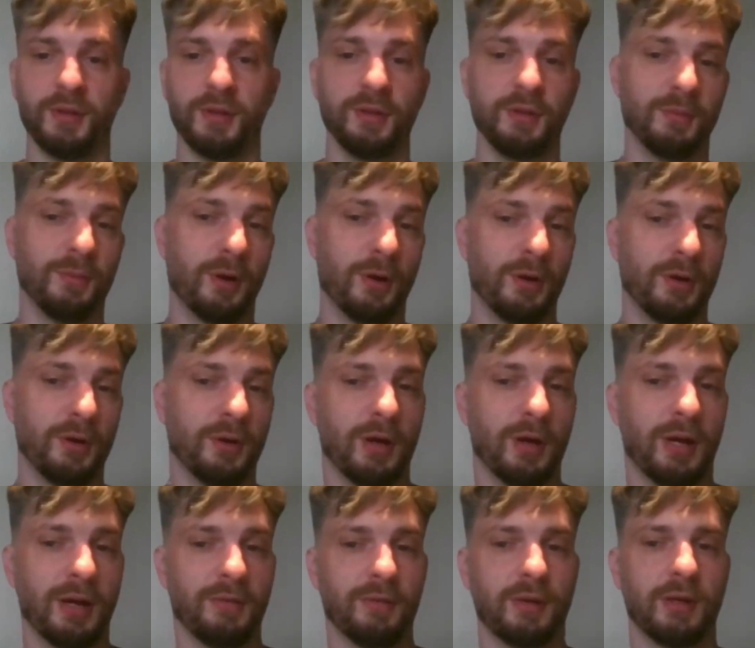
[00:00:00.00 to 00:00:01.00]
and you might
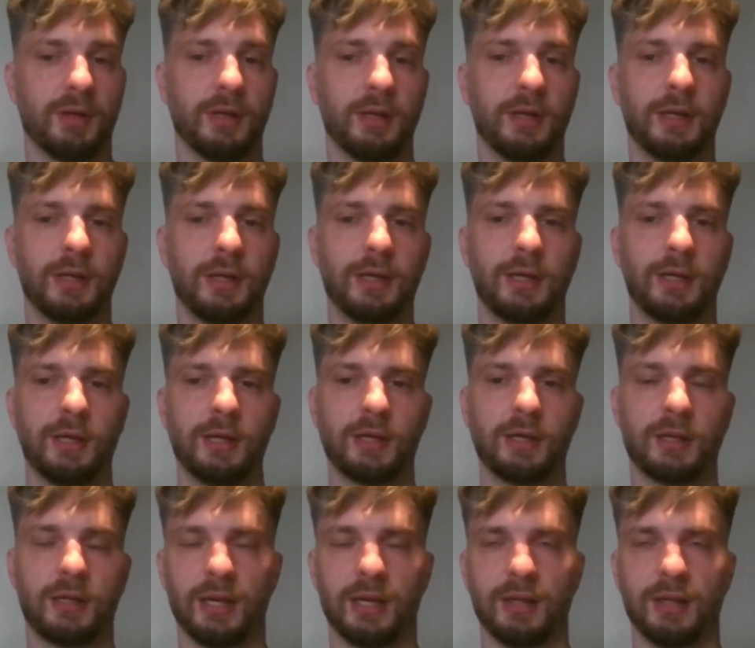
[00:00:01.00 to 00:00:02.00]
not ever
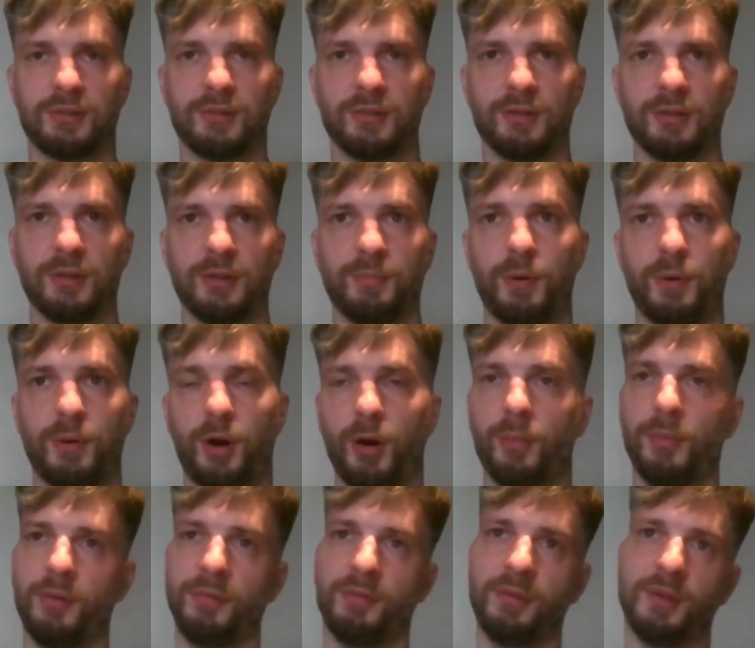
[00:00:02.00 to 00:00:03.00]
get to the
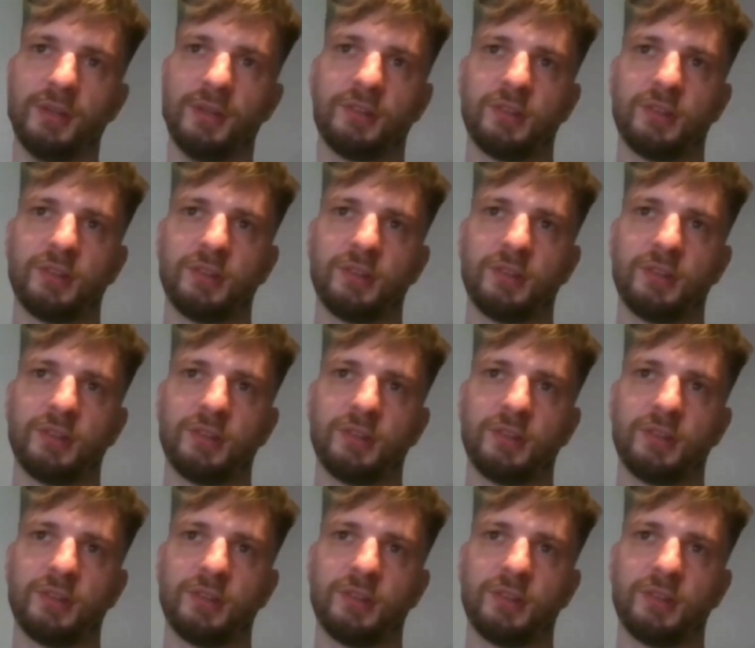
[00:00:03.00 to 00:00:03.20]
bottom of it.